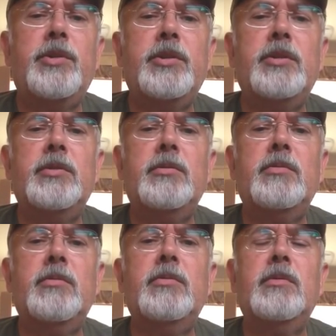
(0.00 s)
a
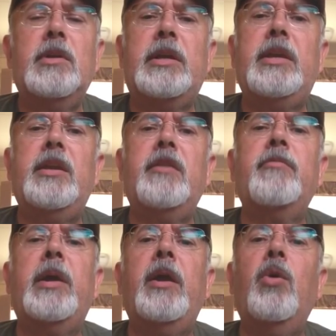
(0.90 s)
kit of
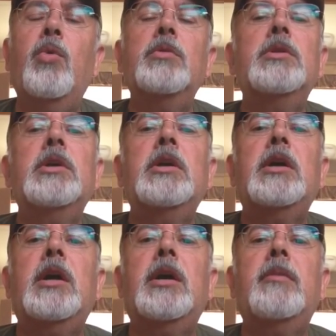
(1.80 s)
my own
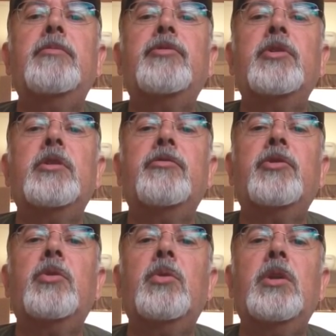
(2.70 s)
for
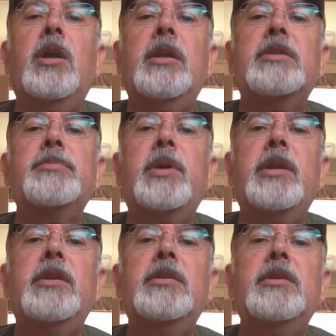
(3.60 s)
a whole lot less
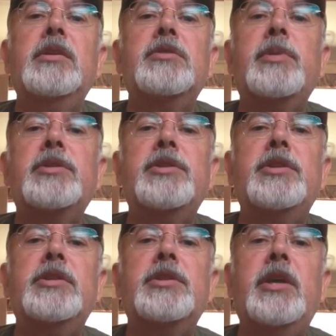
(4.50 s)
money, especially
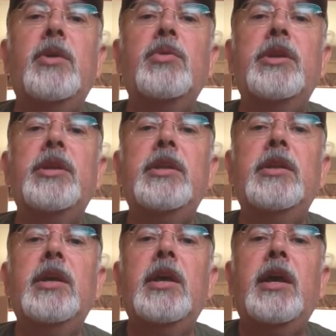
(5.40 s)
since I only
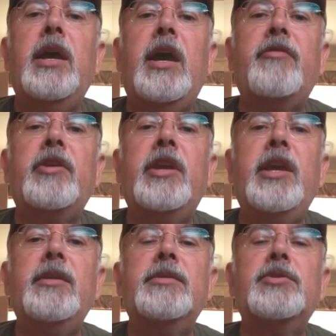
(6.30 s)
needed half a
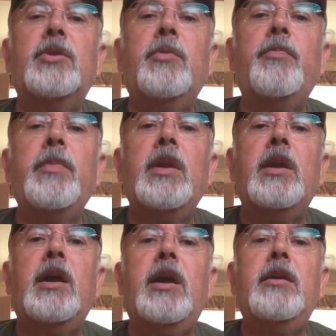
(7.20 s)
kit. So
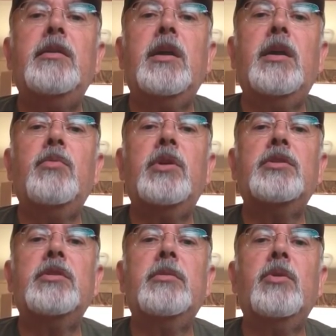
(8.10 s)
I went
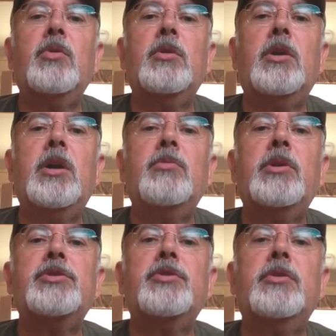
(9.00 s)
to the local
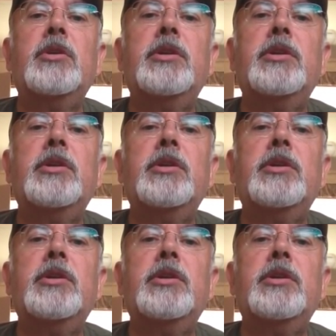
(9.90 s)
hardware store